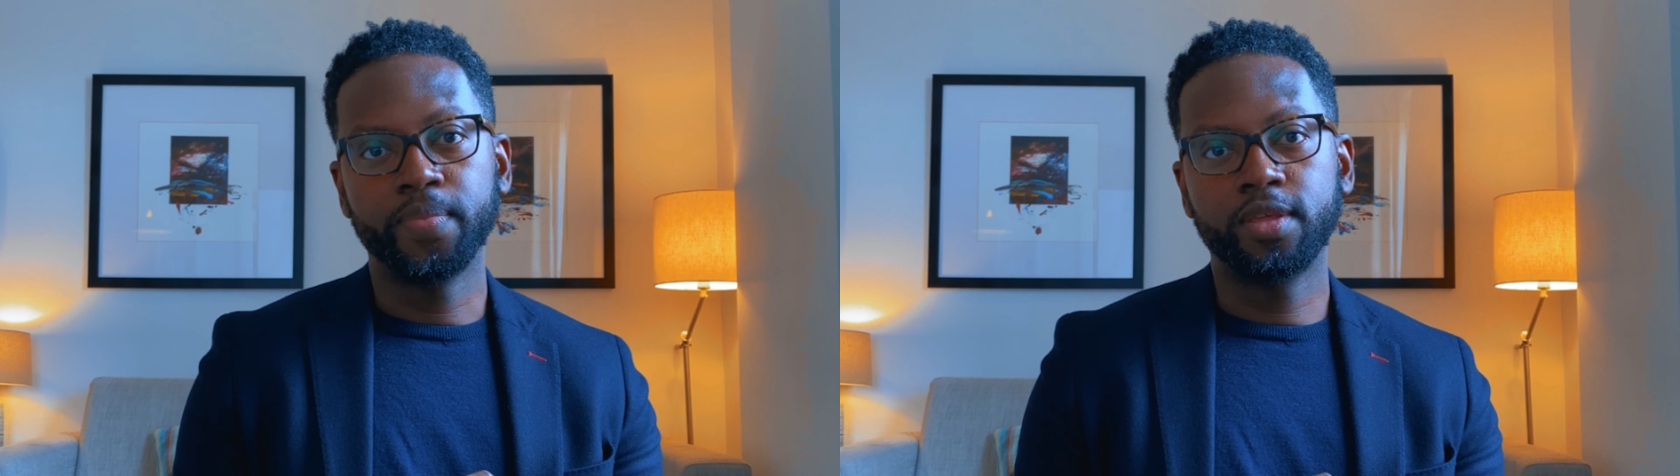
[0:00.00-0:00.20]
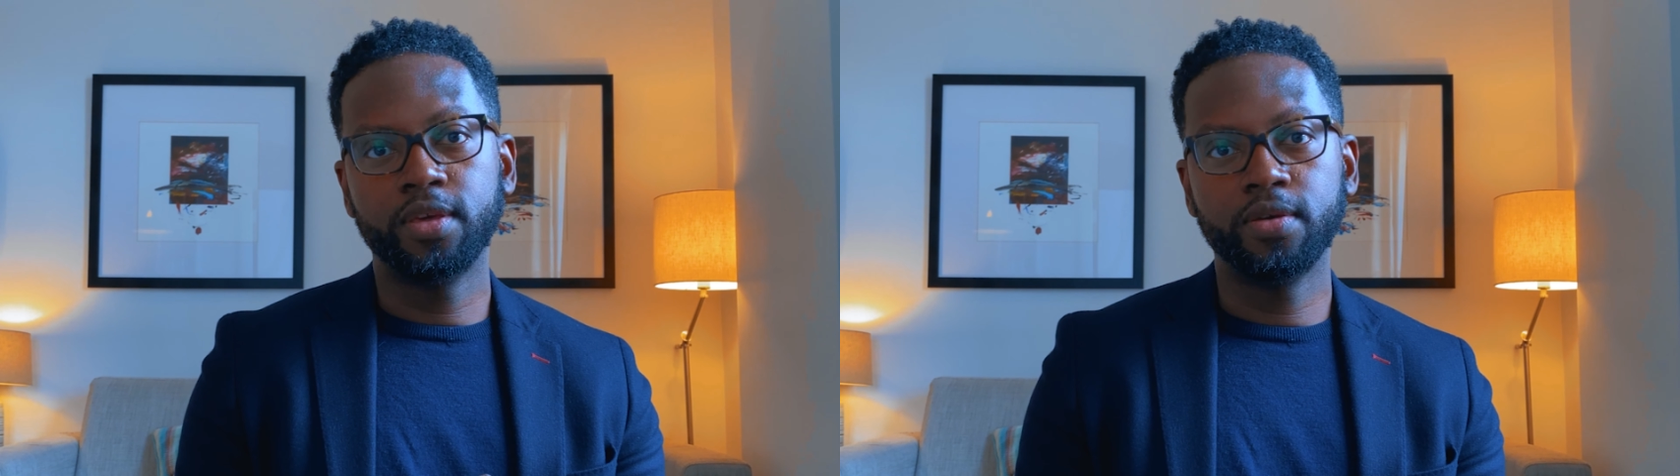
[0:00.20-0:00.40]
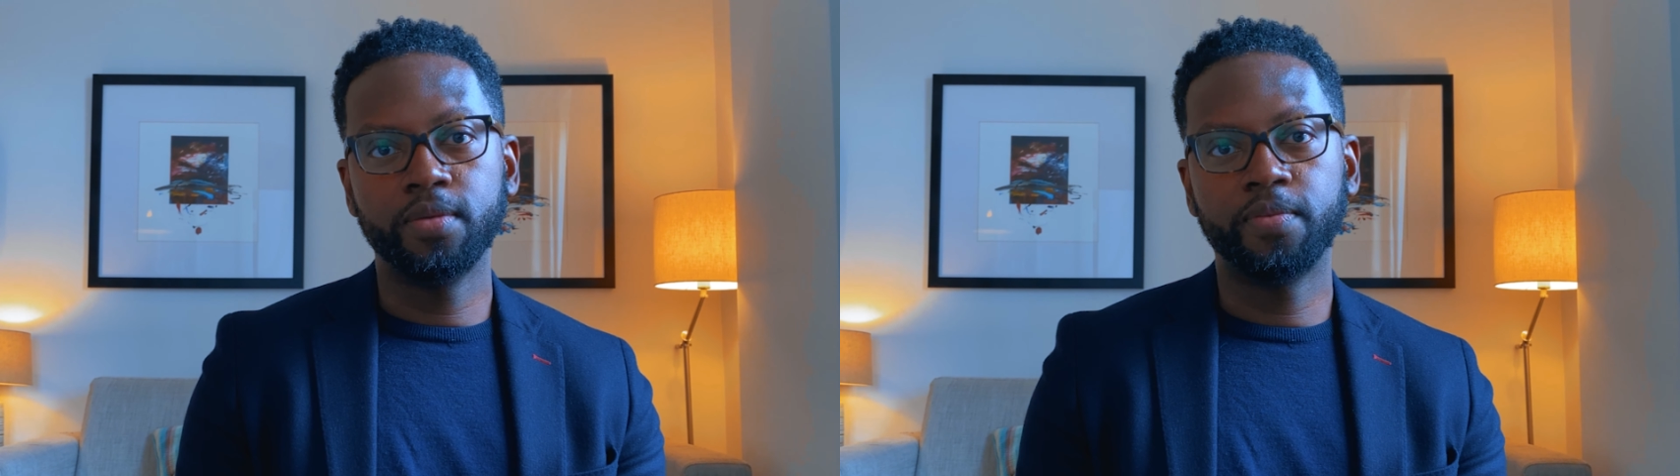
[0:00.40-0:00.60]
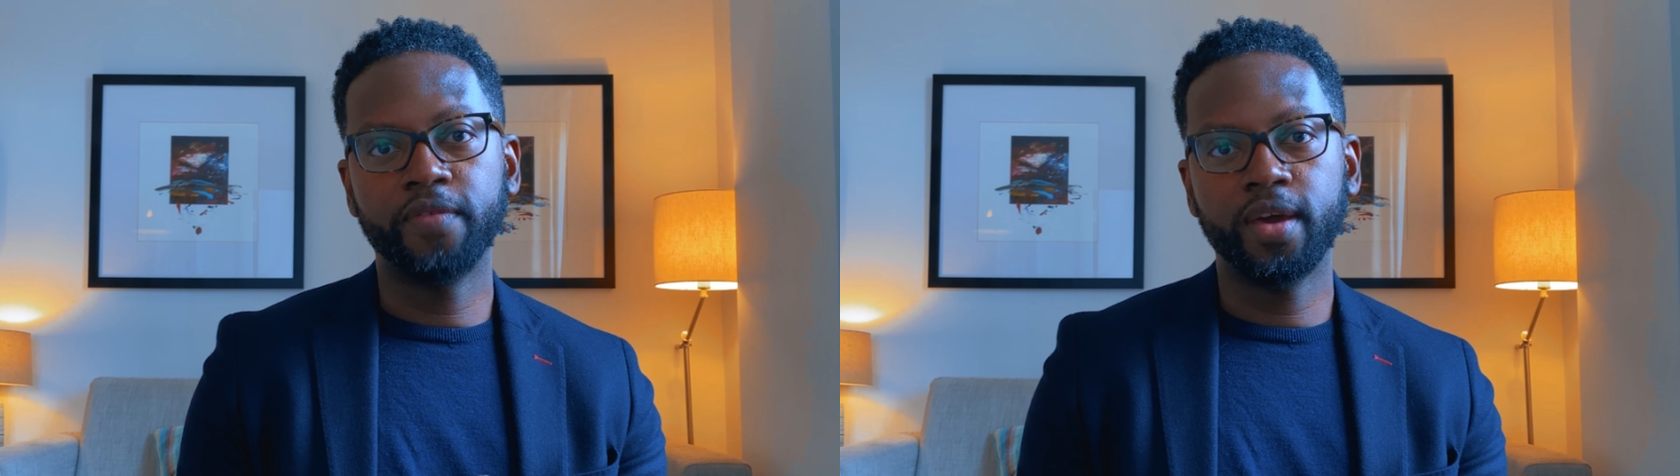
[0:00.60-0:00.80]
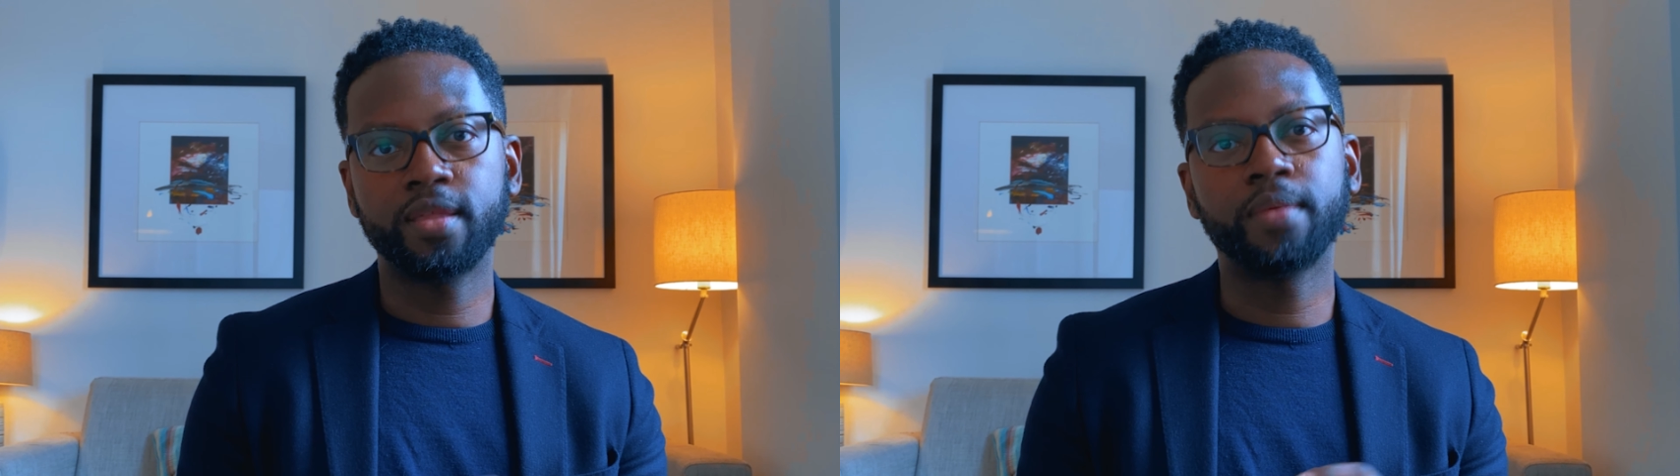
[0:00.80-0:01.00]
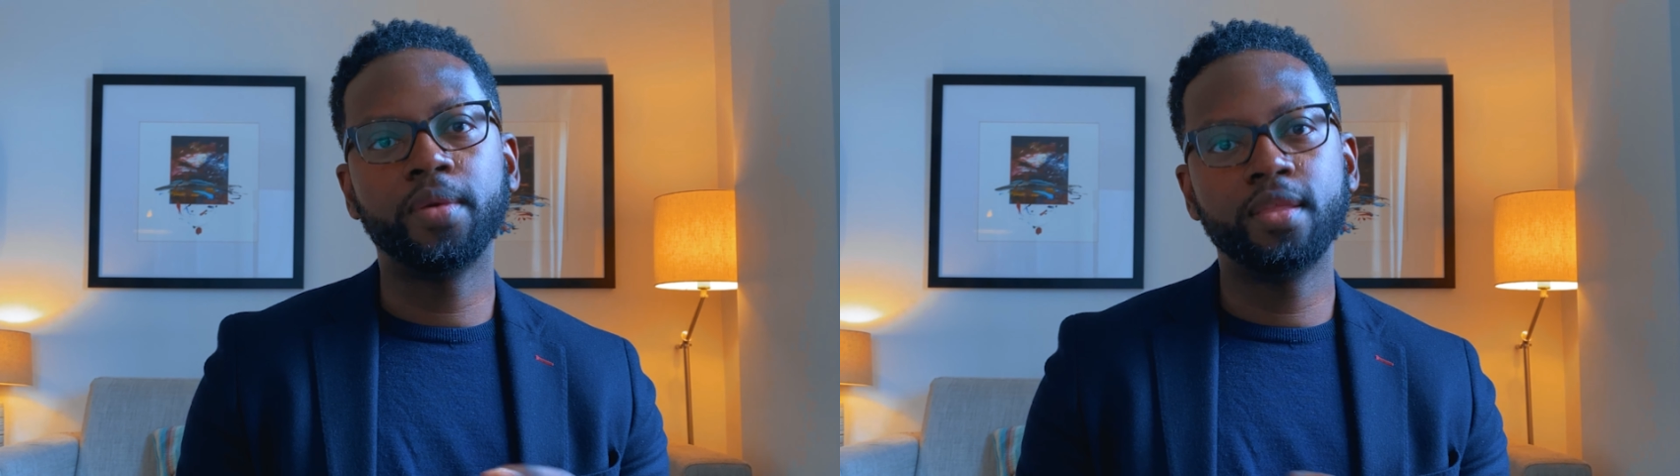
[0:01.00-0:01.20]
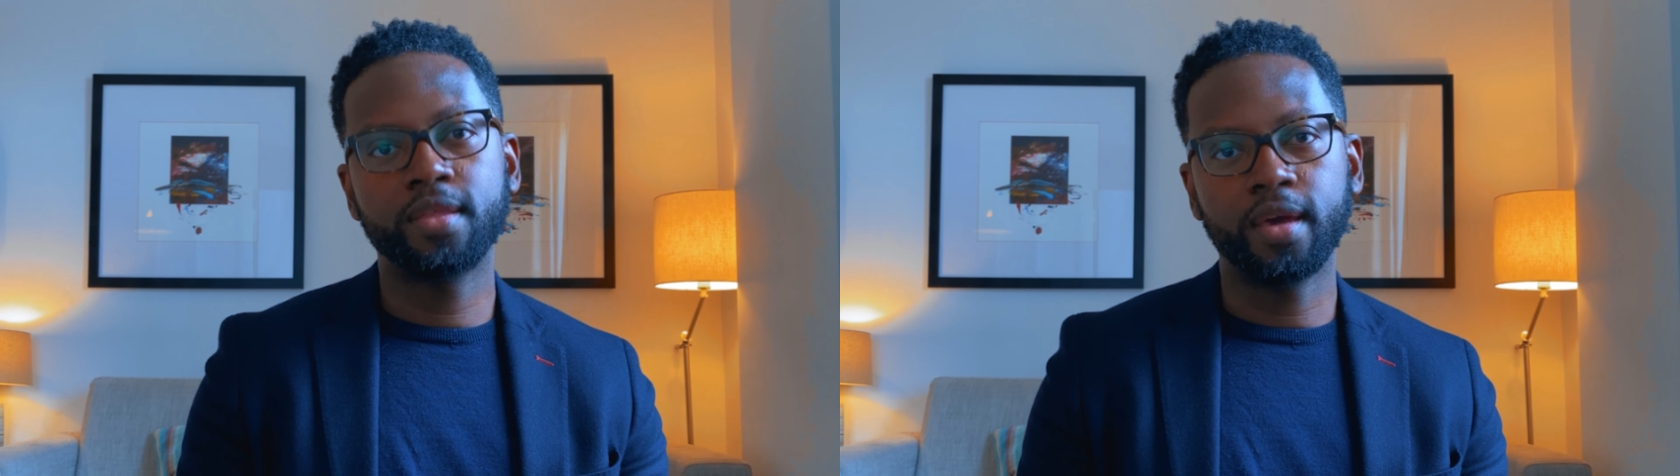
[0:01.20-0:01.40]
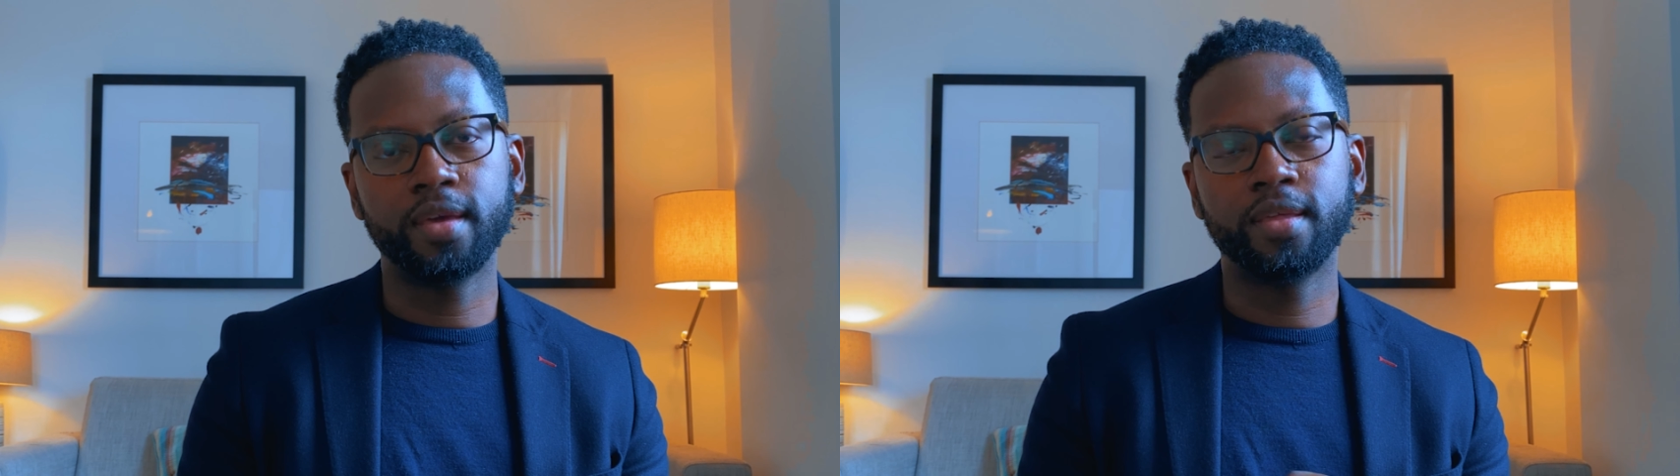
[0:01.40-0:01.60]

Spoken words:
to provide some insight